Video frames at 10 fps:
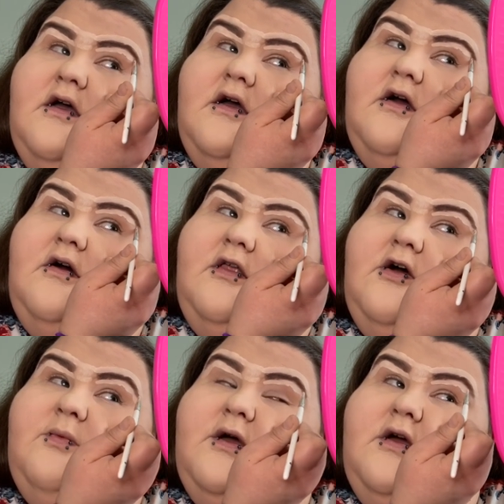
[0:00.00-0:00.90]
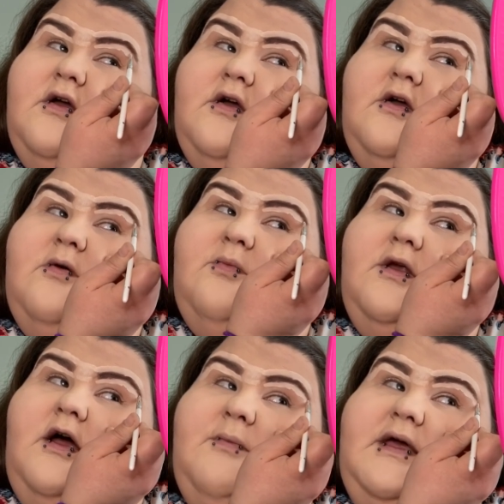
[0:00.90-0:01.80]
hold up put
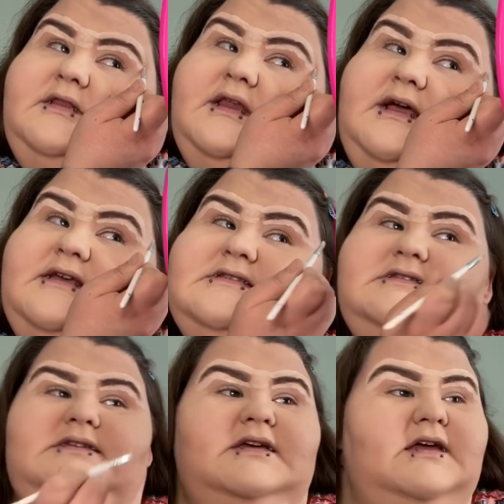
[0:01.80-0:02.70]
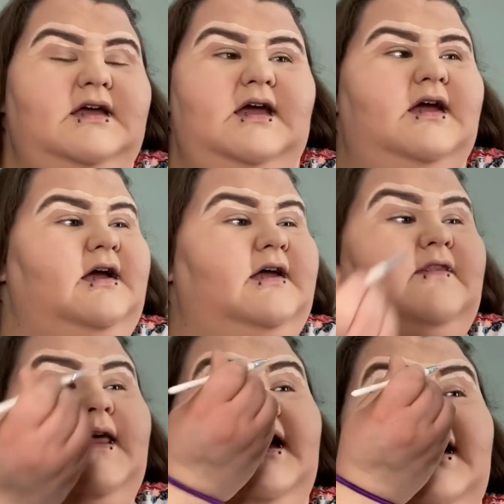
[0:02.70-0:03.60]
on my lids. And
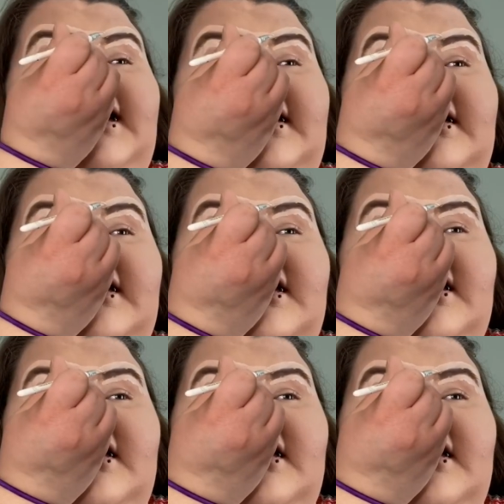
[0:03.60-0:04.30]
then